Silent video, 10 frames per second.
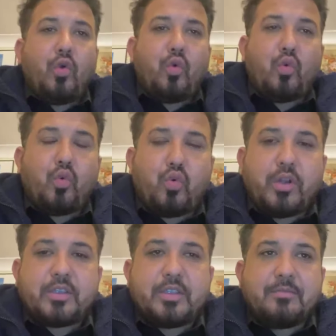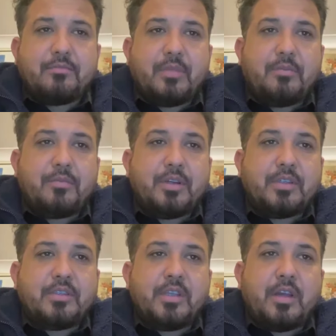What
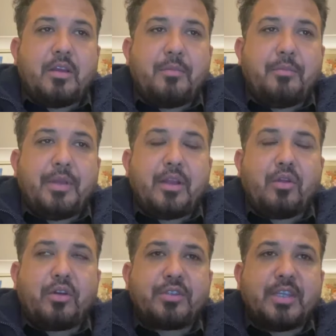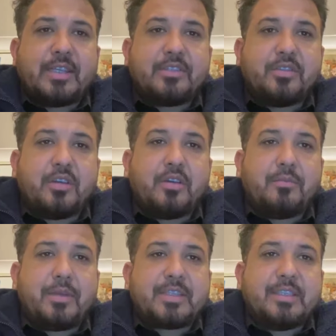members may lose at the
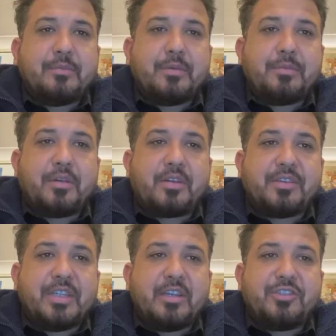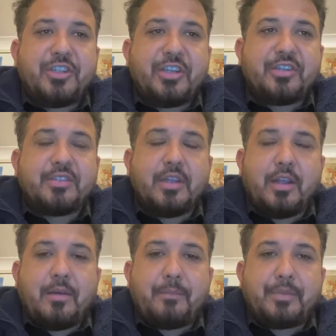maximum are their shares,
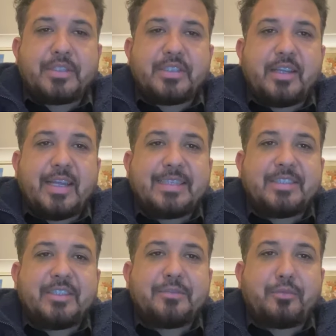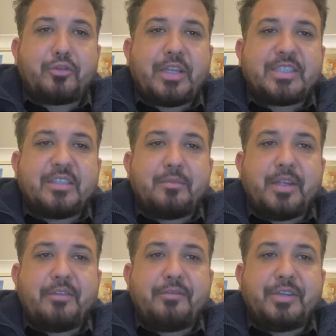personal assets, protection
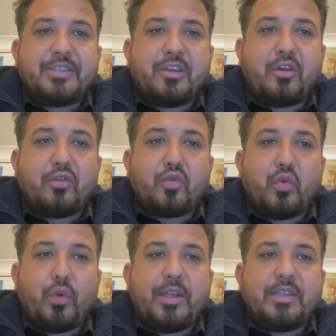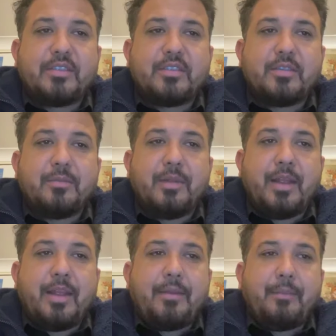benefits outweighs
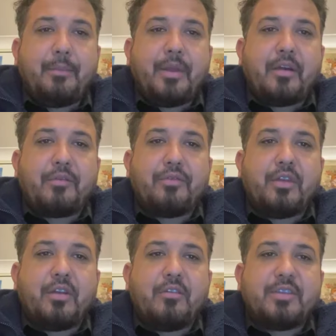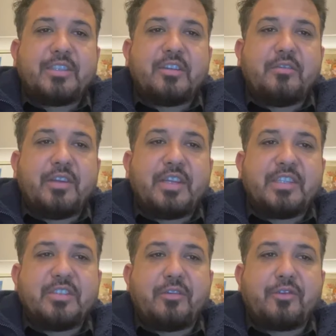may of the
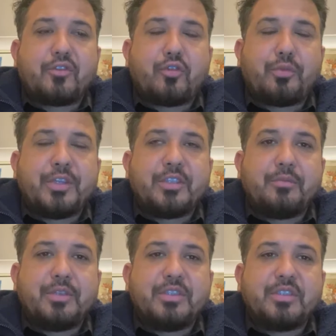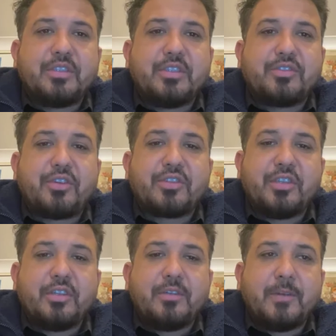disadvantages of the corporation business structure.